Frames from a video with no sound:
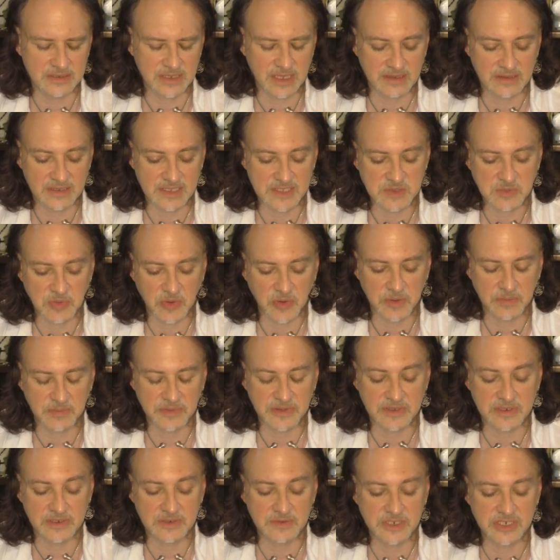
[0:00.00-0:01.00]
at this point,
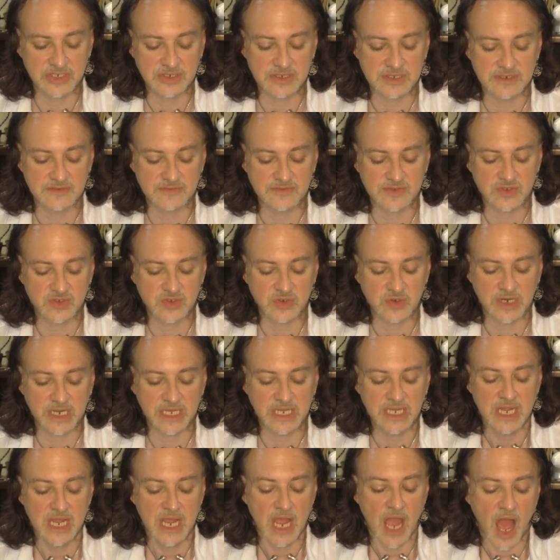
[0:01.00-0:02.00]
but the New Age is a different
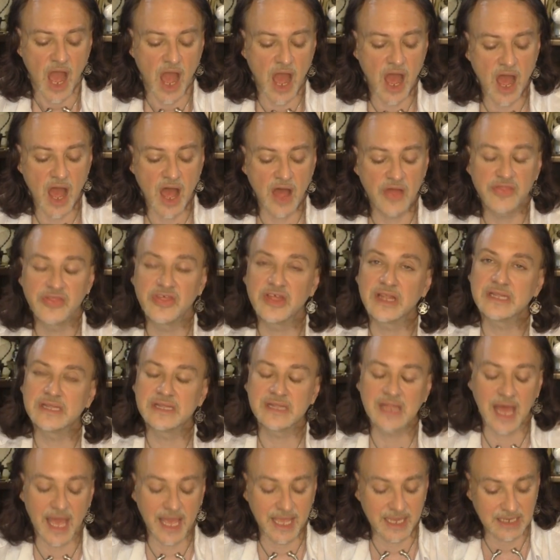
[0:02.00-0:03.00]
story. The
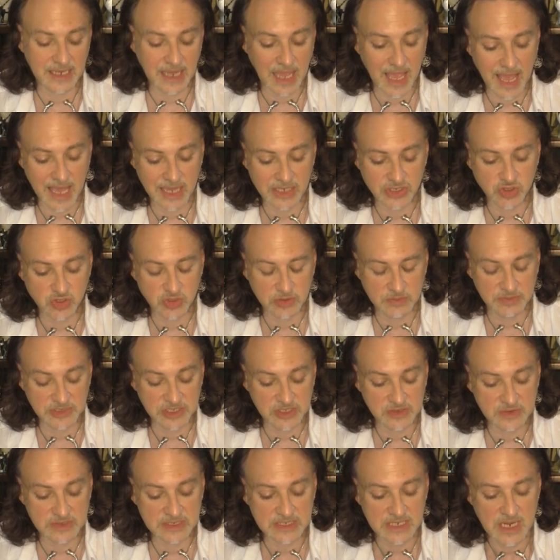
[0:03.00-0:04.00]
light
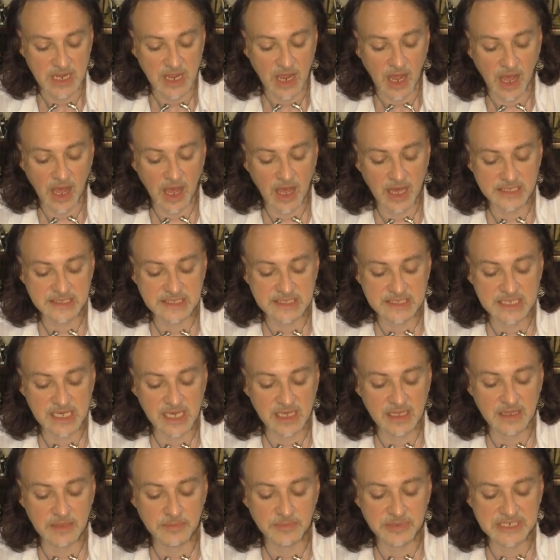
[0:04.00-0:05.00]
attribute,
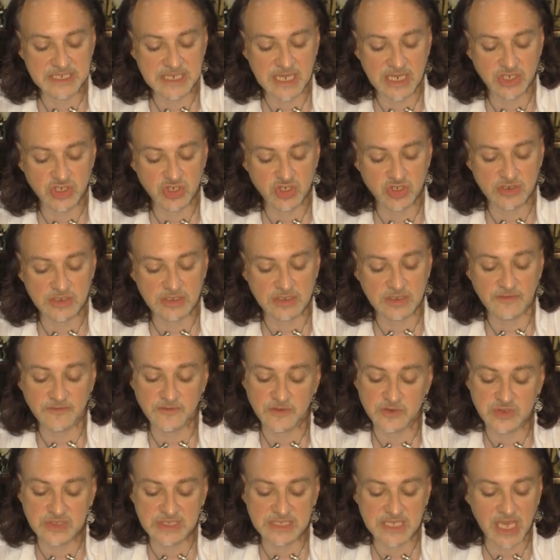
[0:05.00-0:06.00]
seeing the potential
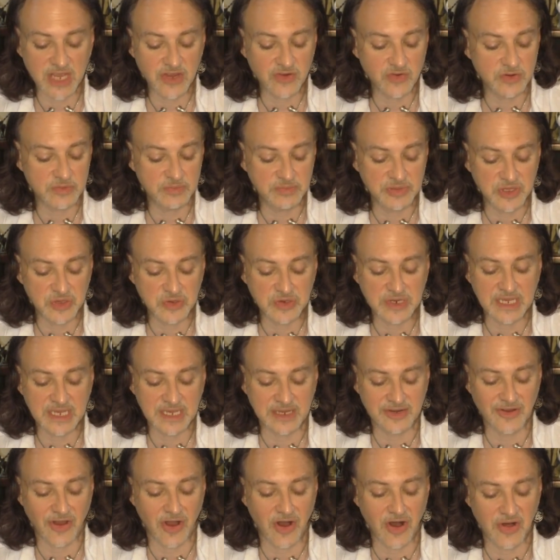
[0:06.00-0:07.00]
for sacred beauty
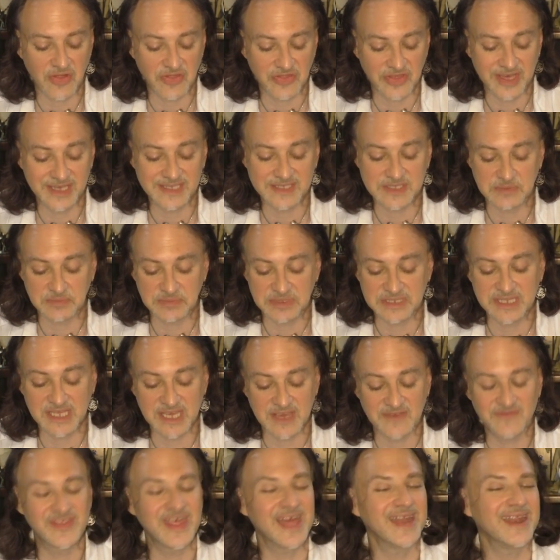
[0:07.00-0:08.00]
in all things, a
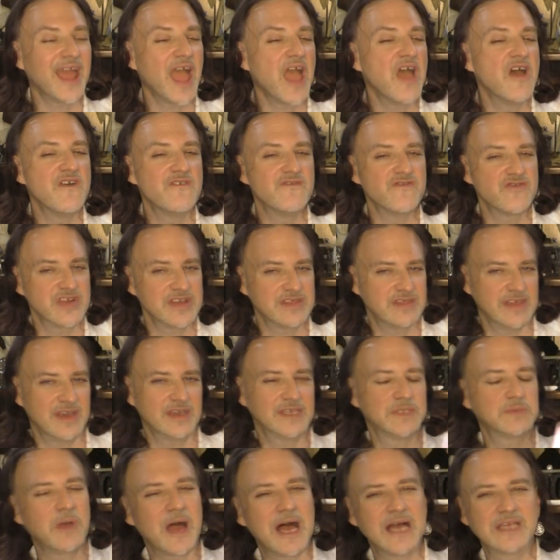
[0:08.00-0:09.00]
belief that everything
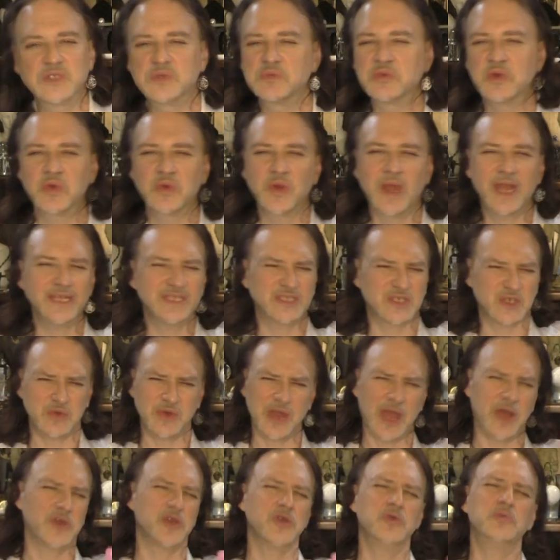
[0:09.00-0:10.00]
is possible, right? So
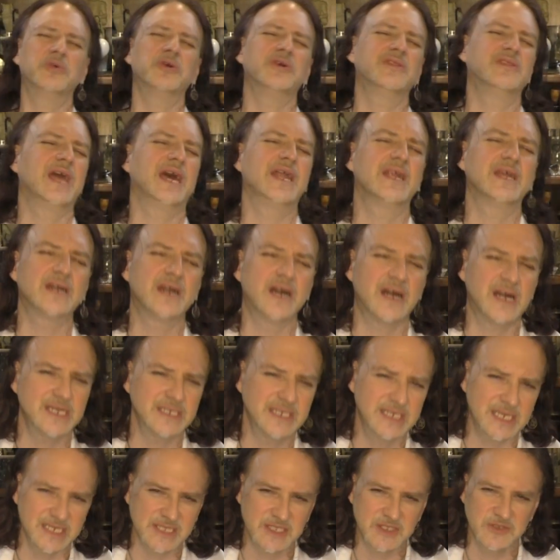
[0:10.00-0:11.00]
now you put that in
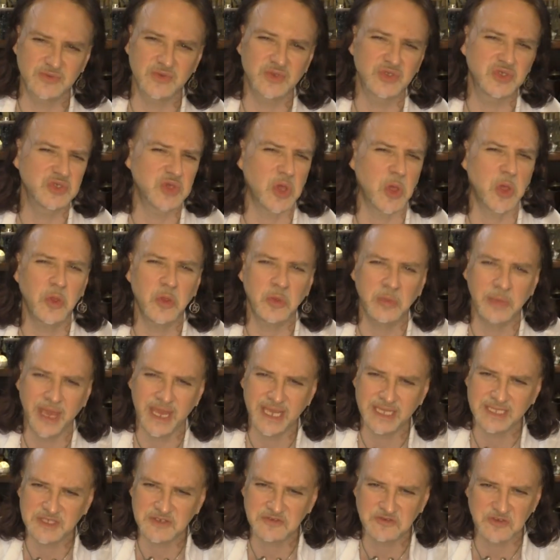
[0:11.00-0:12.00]
context of
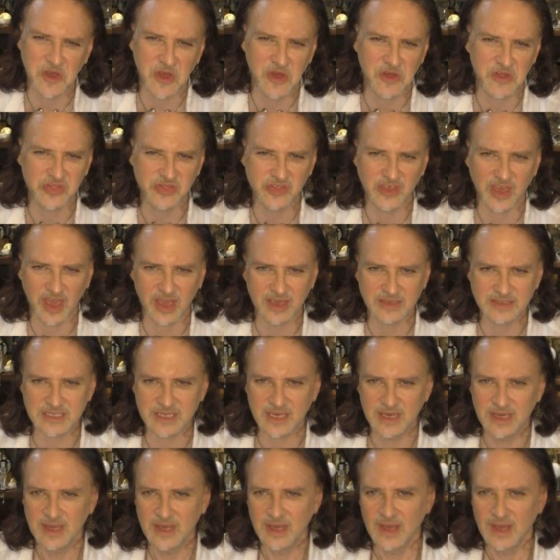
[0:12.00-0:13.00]
soulmates of all things.
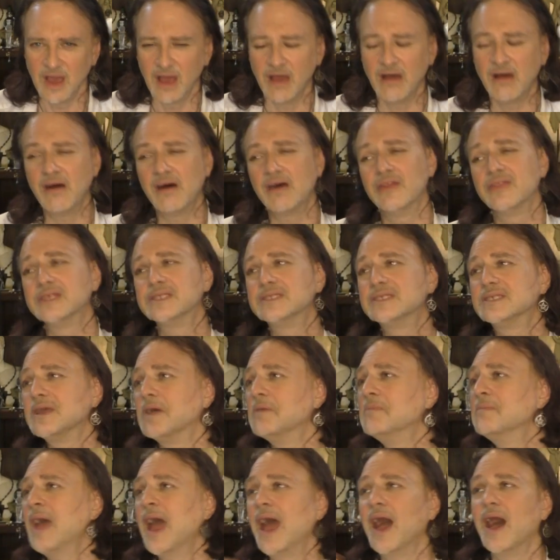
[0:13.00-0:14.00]
Oh, that
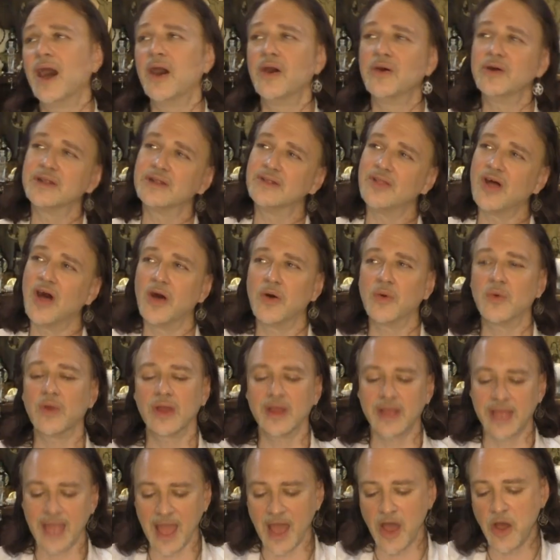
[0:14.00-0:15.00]
somehow it'll all
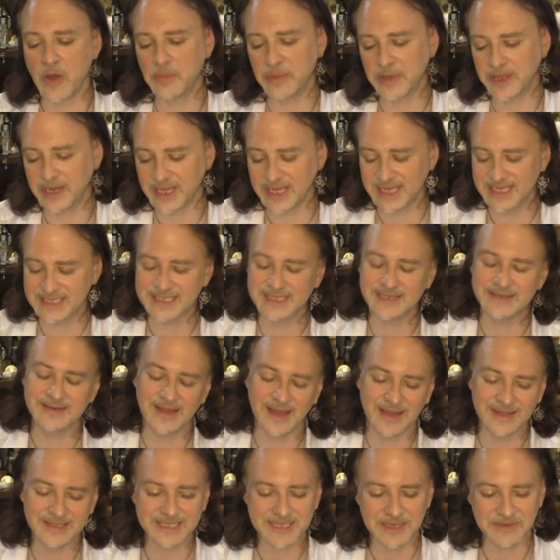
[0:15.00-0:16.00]
work out, but is it
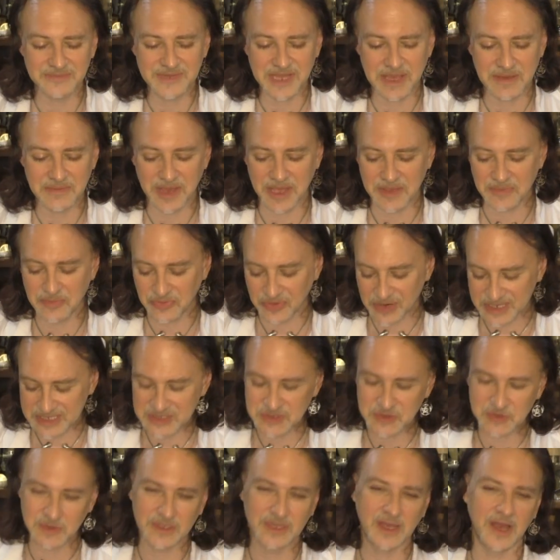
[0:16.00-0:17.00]
not someday my
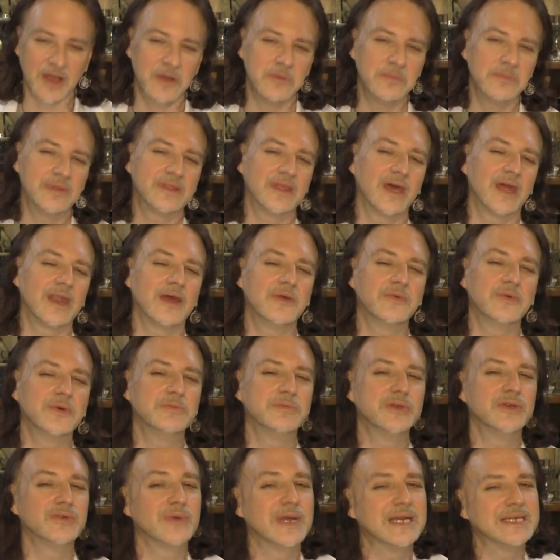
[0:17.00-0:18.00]
prince will come, but that I will
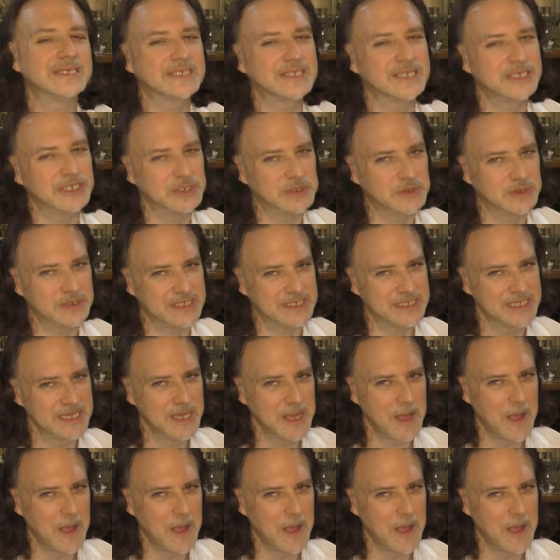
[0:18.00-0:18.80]
be rescued